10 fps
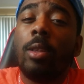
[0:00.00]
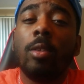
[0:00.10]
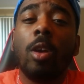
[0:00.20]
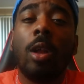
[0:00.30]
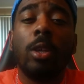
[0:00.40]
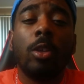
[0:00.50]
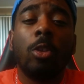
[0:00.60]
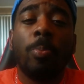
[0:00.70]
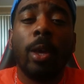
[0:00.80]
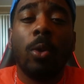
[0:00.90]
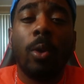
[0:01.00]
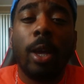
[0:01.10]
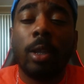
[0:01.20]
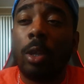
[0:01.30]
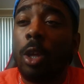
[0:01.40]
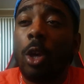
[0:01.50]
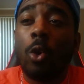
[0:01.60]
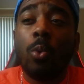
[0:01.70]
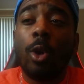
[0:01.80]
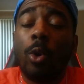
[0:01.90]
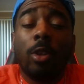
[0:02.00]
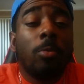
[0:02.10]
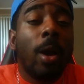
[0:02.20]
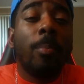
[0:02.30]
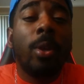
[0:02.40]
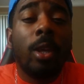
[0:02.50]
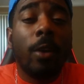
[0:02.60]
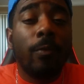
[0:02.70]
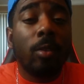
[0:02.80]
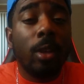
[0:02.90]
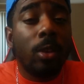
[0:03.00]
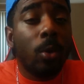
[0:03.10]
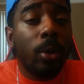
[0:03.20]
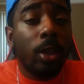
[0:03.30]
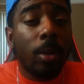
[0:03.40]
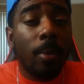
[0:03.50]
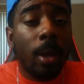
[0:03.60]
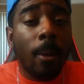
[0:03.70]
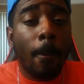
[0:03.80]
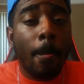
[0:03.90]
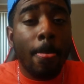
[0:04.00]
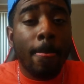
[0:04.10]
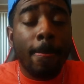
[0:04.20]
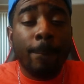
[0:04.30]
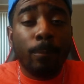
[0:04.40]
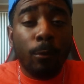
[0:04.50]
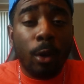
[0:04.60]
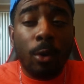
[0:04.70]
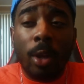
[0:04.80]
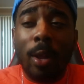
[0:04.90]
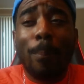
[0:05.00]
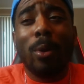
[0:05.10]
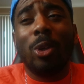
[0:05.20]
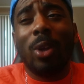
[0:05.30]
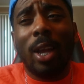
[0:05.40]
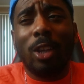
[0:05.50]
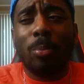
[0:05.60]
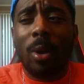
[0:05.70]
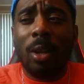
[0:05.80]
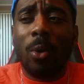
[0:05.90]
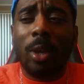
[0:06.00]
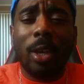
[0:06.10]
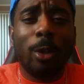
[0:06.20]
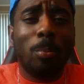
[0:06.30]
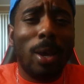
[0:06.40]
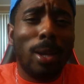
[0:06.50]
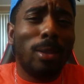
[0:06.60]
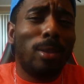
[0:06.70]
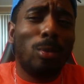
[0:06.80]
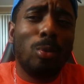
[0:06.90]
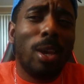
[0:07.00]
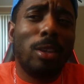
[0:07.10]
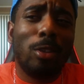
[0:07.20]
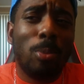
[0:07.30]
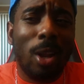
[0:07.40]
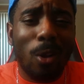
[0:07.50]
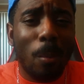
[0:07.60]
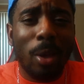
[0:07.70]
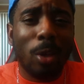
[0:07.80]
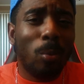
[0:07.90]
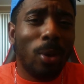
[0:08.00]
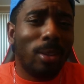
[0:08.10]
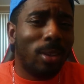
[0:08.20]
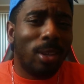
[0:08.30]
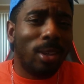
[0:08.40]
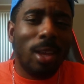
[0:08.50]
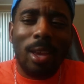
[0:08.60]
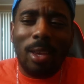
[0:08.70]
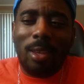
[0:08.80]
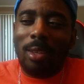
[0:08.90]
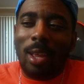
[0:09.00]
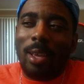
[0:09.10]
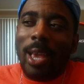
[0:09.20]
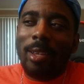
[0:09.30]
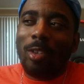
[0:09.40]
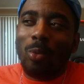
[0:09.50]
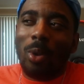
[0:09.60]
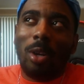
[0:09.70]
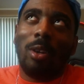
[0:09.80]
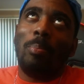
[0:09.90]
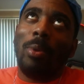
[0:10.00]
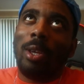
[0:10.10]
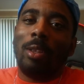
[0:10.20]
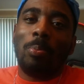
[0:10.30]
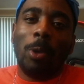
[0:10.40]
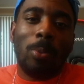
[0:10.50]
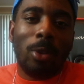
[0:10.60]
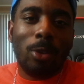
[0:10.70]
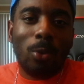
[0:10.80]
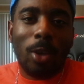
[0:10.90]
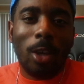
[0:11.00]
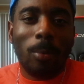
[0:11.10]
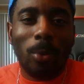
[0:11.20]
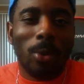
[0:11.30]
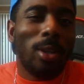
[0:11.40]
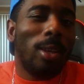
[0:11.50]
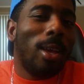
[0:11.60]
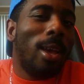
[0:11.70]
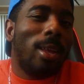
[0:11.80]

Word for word: This is all just a speculation. Who knows? This might be the year for Steezo and G-Man. You know, and I'm pretty sure Agent probably gonna get his back. 2K just probably gonna make him wait to the end. He, like, Agent's one of the biggest people in 2K community.